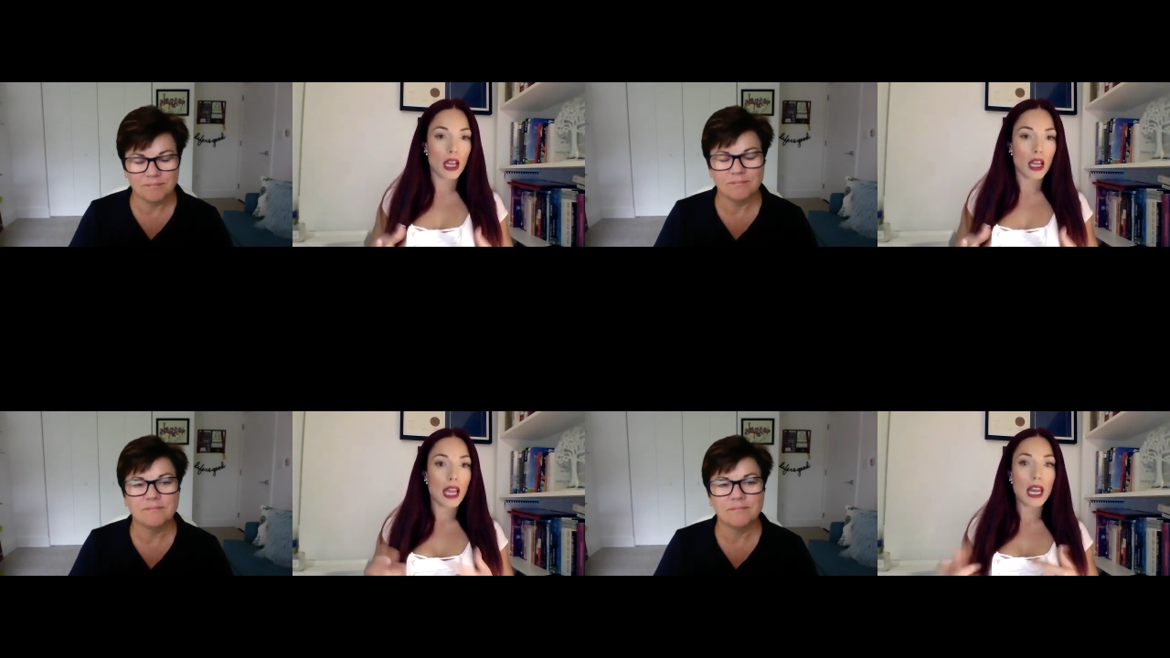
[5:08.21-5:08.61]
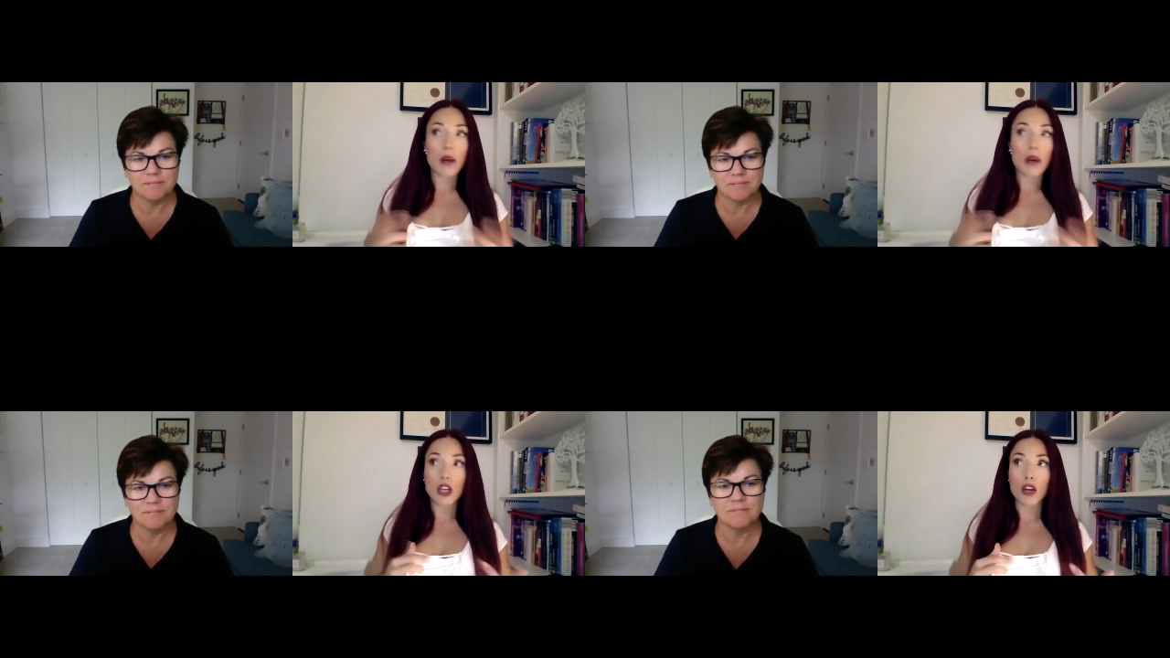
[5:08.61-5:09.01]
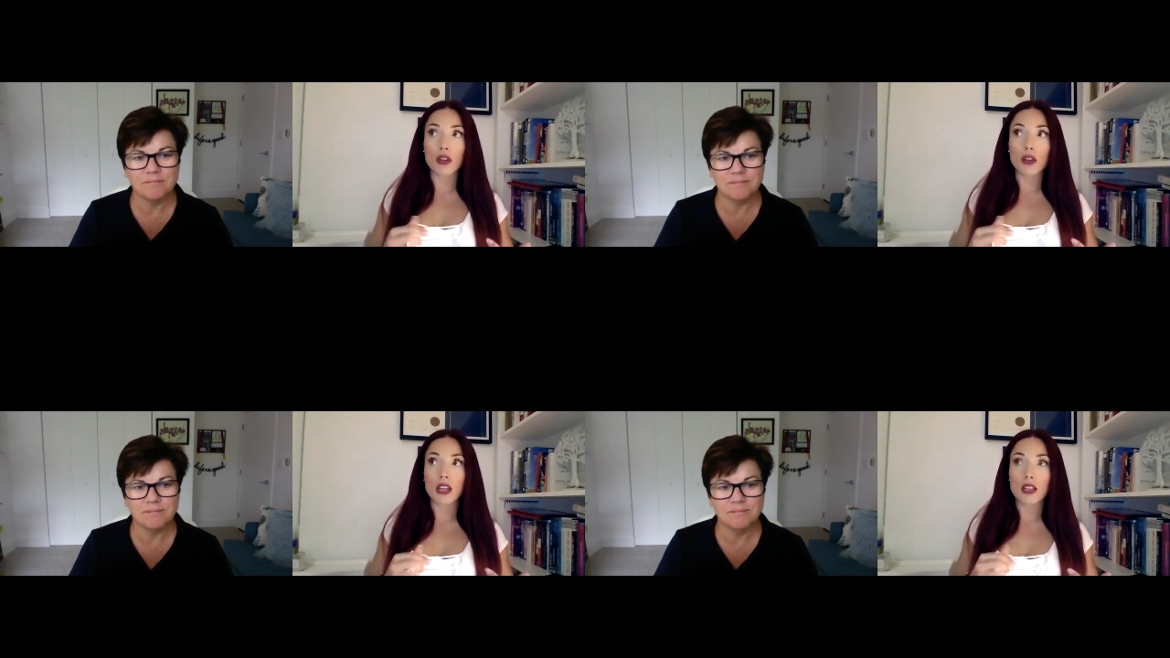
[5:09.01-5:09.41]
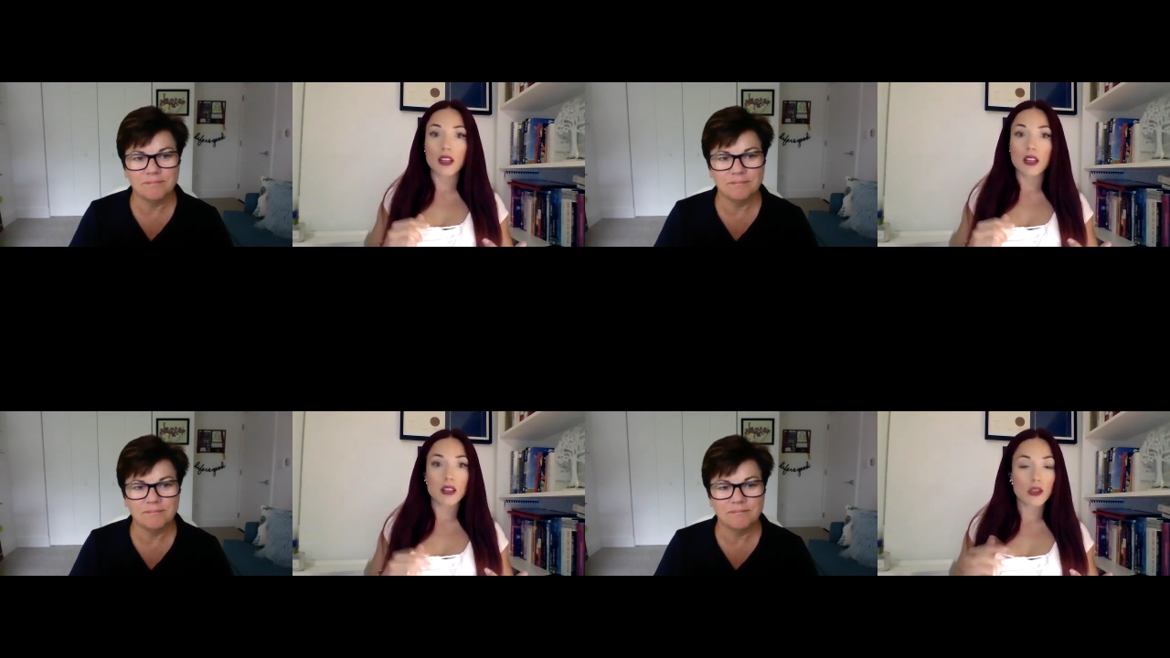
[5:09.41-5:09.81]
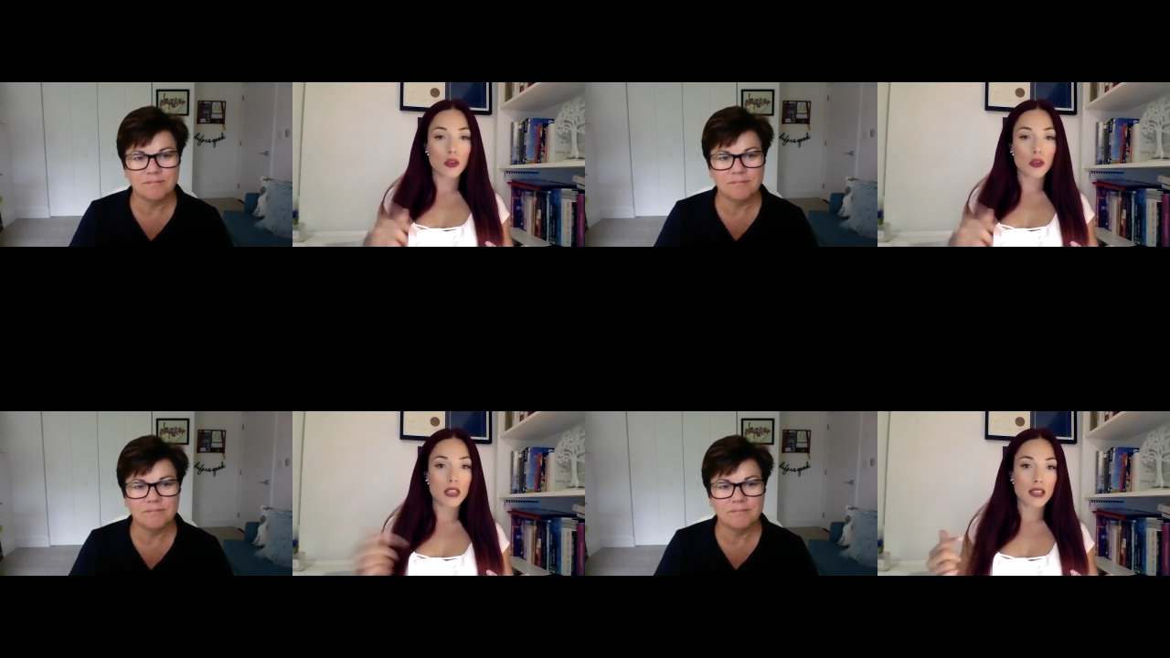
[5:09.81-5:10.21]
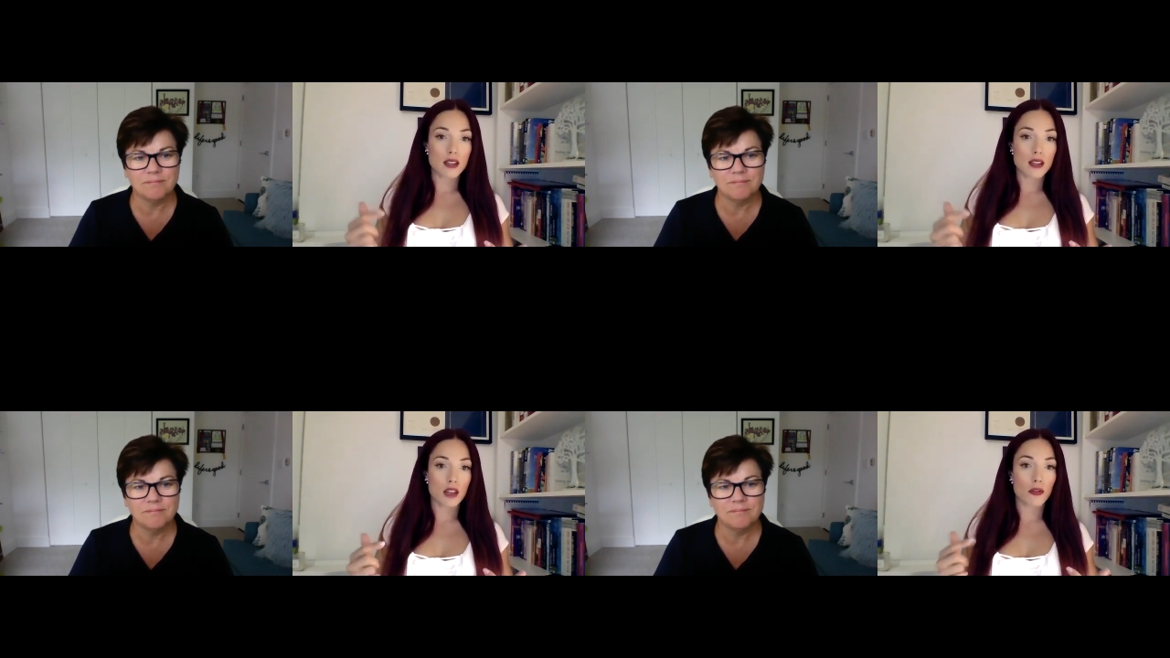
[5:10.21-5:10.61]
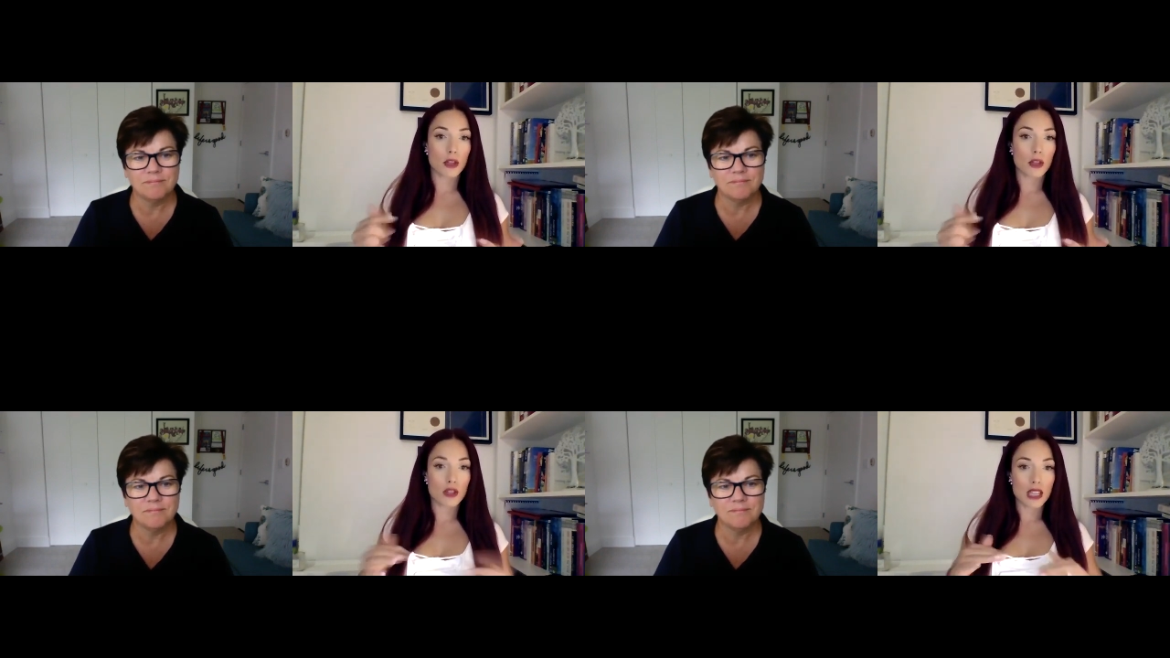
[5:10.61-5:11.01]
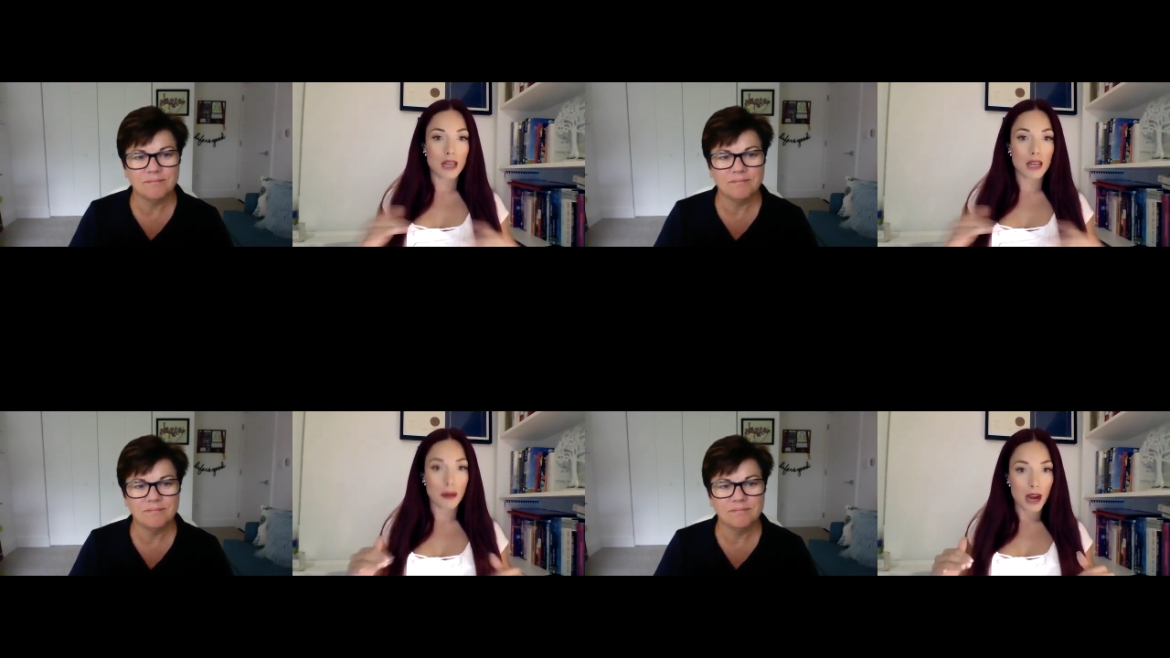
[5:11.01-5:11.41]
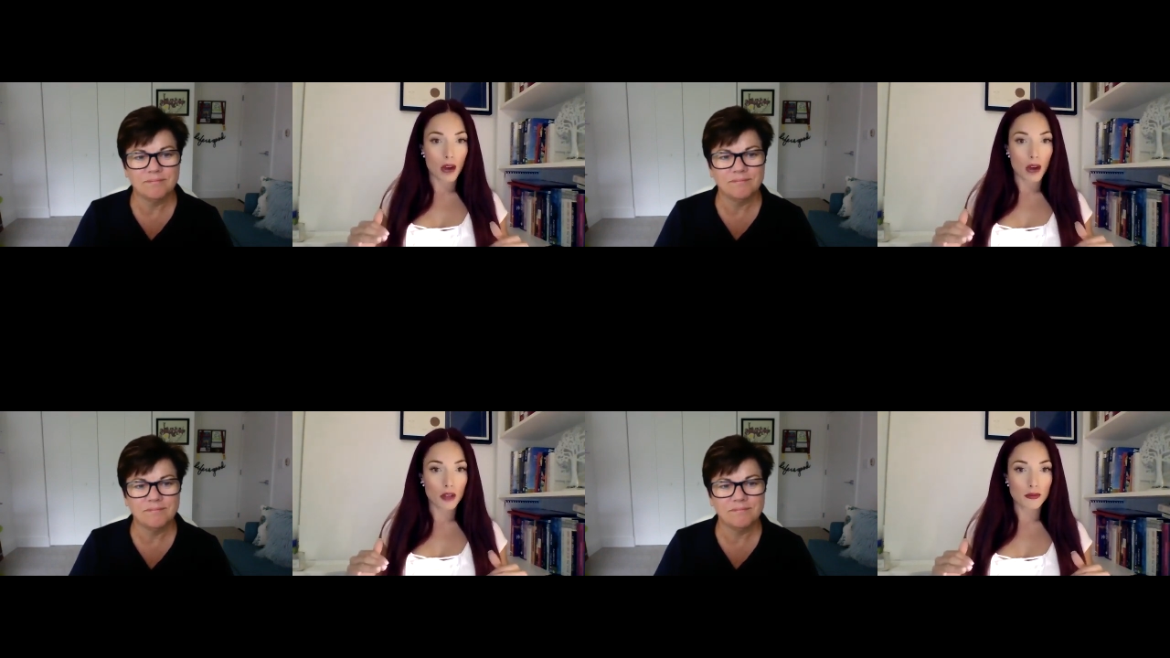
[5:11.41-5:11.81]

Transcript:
Speaker 1: And now I know that this was necessary for me to stand in my power.